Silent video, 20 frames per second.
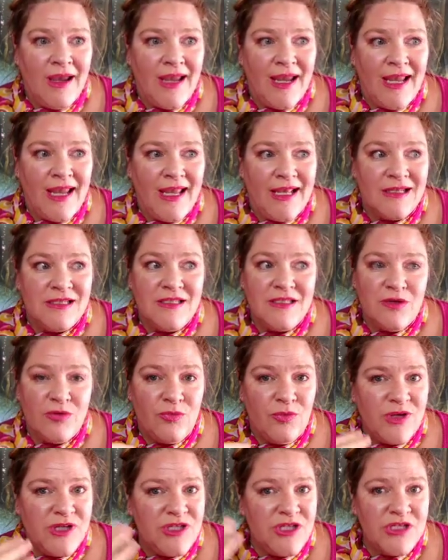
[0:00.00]
And so
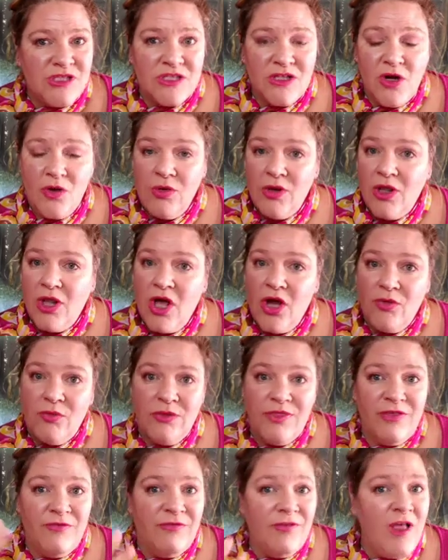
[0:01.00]
we just go along
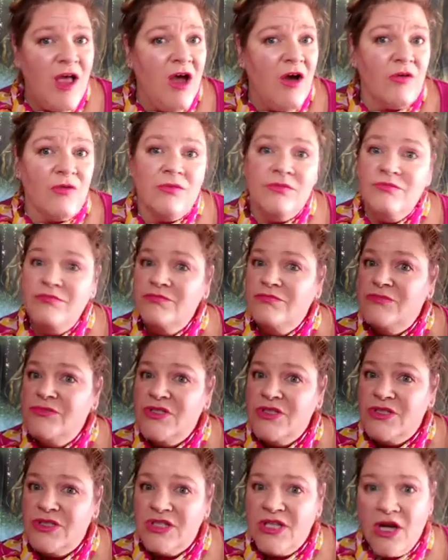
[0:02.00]
with the flow.
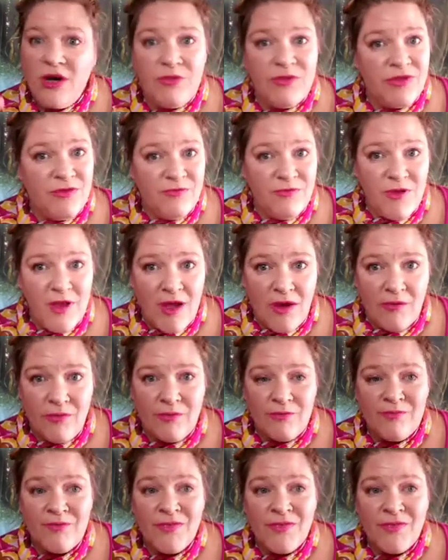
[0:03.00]
Just go with the flow.